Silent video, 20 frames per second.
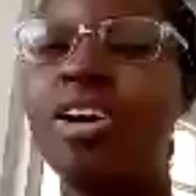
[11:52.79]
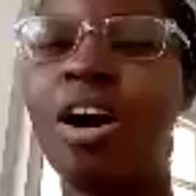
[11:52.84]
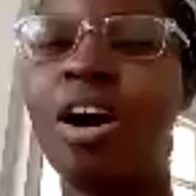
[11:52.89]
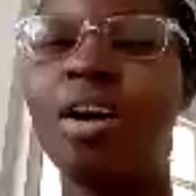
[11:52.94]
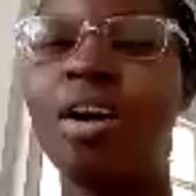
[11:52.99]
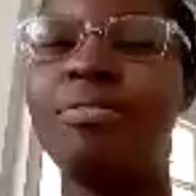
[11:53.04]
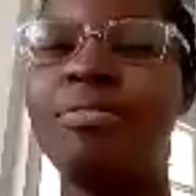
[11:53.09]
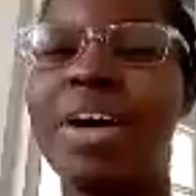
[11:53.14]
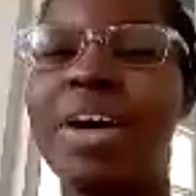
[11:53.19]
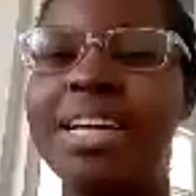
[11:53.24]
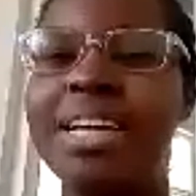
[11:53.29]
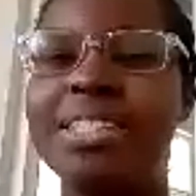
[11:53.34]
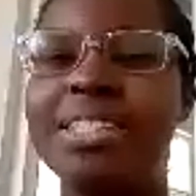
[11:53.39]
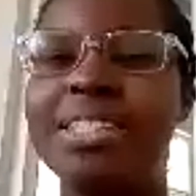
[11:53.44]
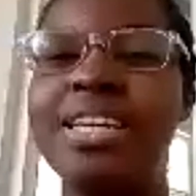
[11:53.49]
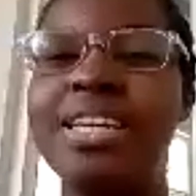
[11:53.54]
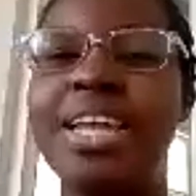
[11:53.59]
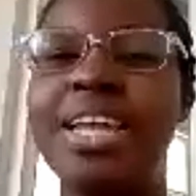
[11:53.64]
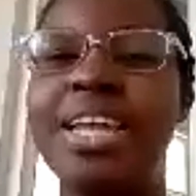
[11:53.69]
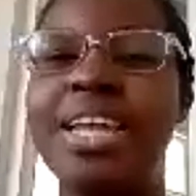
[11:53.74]
kind of got
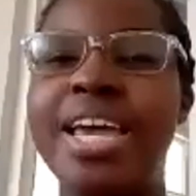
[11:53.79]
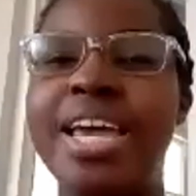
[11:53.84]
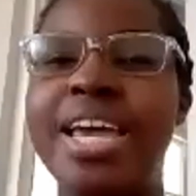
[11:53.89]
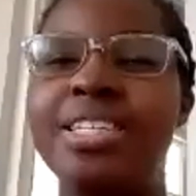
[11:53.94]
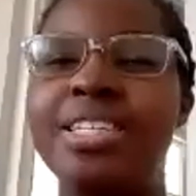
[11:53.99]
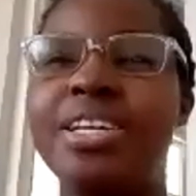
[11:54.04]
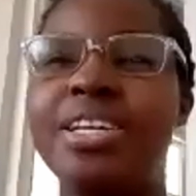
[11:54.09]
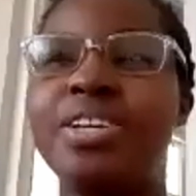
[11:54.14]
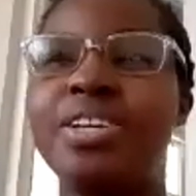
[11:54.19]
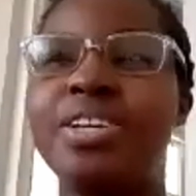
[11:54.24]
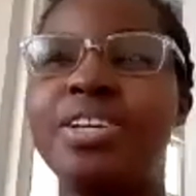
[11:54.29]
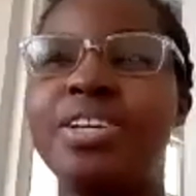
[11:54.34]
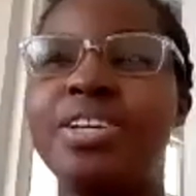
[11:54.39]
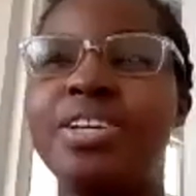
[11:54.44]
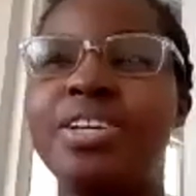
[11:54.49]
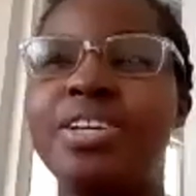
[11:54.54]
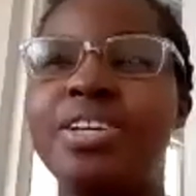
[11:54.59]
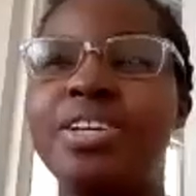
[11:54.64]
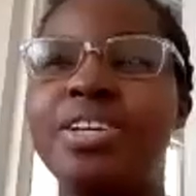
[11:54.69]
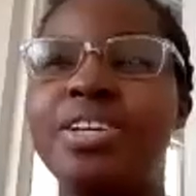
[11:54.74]
fascinated
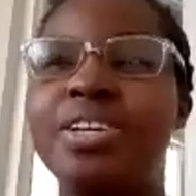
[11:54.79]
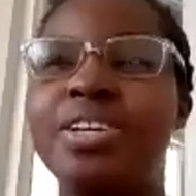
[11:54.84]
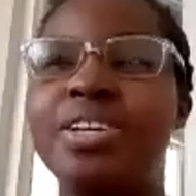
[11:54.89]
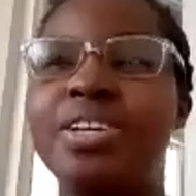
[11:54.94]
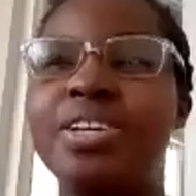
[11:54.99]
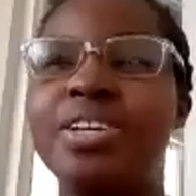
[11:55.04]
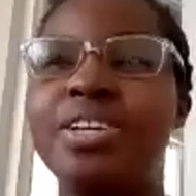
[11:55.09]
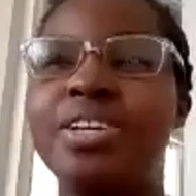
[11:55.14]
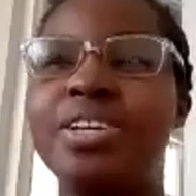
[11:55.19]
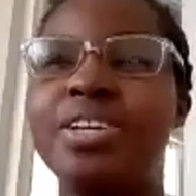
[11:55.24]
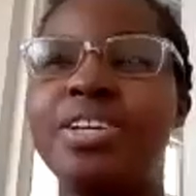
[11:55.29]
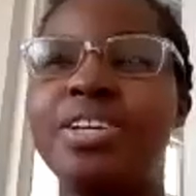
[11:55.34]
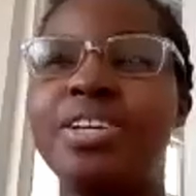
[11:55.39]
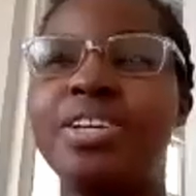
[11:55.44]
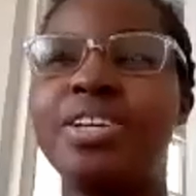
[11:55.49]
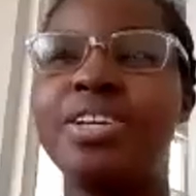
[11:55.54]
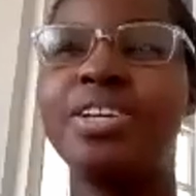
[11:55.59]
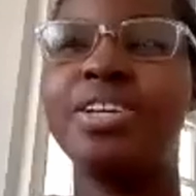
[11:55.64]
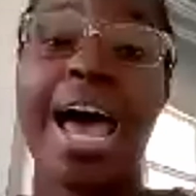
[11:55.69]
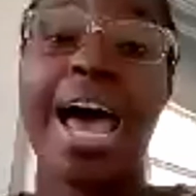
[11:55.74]
with the
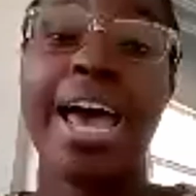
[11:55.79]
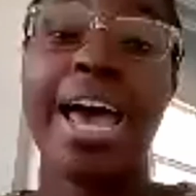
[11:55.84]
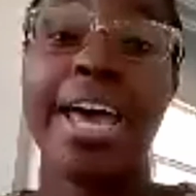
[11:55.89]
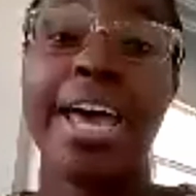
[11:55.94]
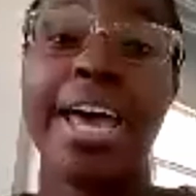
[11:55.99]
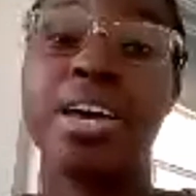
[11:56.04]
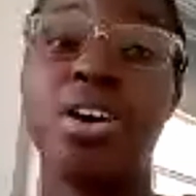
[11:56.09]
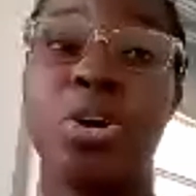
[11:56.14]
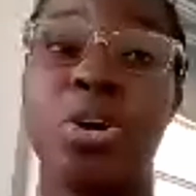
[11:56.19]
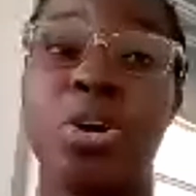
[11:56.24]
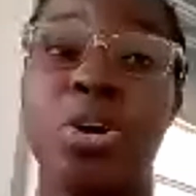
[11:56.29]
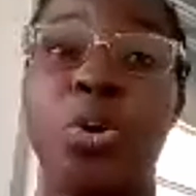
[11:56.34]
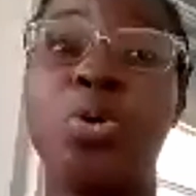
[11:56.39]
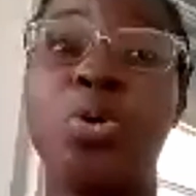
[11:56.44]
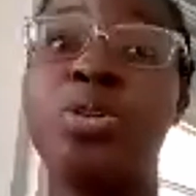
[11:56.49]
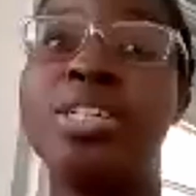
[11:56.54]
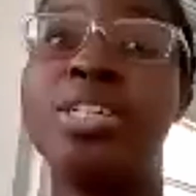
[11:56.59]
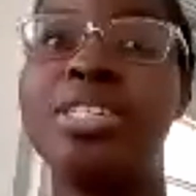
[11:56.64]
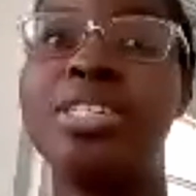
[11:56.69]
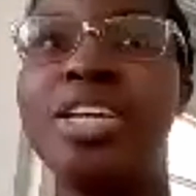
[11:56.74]
work that I
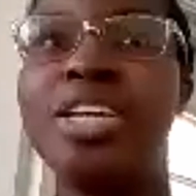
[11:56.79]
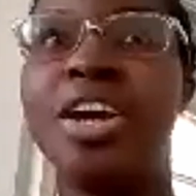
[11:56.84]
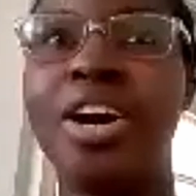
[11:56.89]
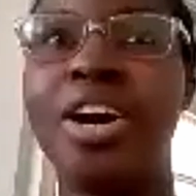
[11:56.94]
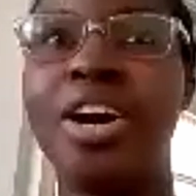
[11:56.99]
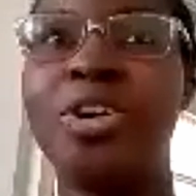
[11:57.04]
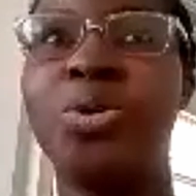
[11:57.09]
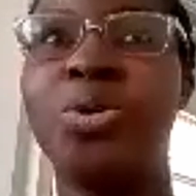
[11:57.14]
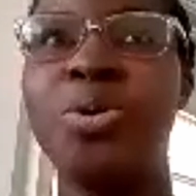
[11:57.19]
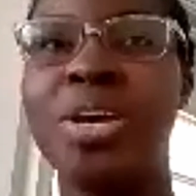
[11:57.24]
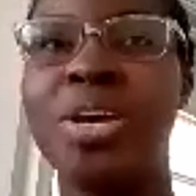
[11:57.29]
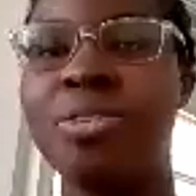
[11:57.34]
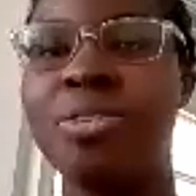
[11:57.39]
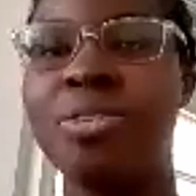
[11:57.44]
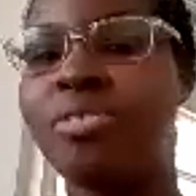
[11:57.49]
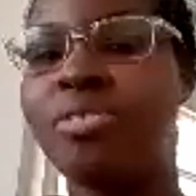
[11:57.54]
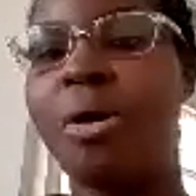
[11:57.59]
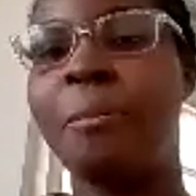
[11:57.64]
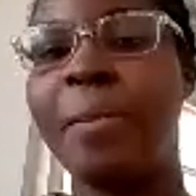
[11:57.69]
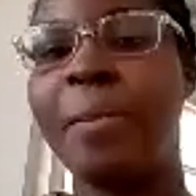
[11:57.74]
could see her
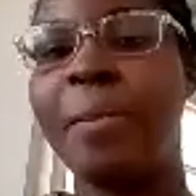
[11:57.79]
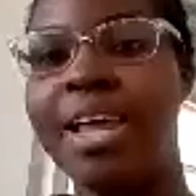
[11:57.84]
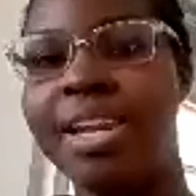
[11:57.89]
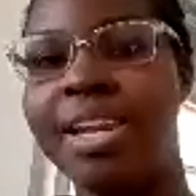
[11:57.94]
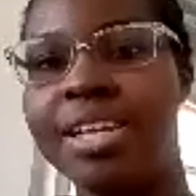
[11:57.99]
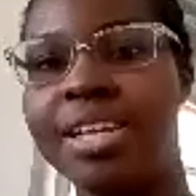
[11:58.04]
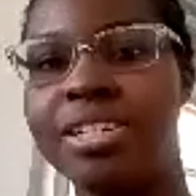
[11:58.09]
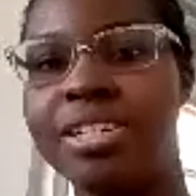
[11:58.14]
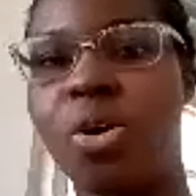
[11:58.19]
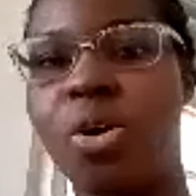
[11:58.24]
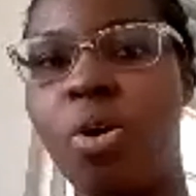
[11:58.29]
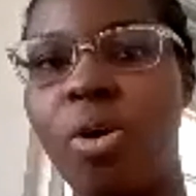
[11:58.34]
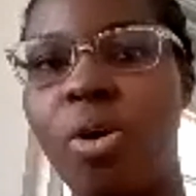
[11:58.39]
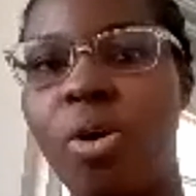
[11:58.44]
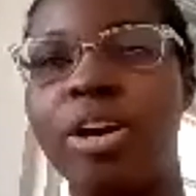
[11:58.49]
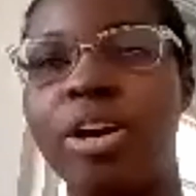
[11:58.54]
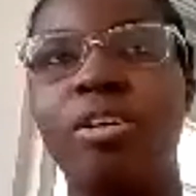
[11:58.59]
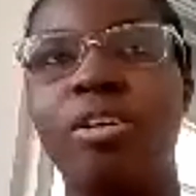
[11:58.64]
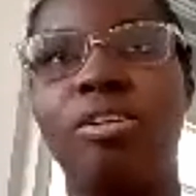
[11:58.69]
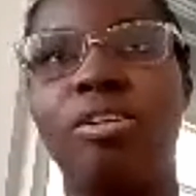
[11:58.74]
doing from my little
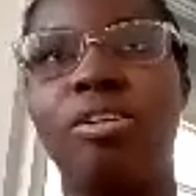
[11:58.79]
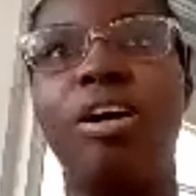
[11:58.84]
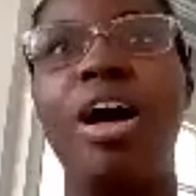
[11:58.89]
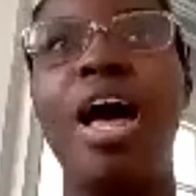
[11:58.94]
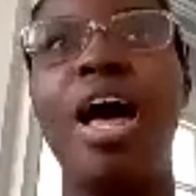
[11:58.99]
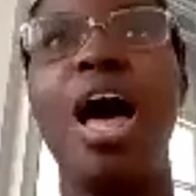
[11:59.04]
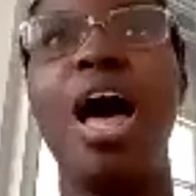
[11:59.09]
corner.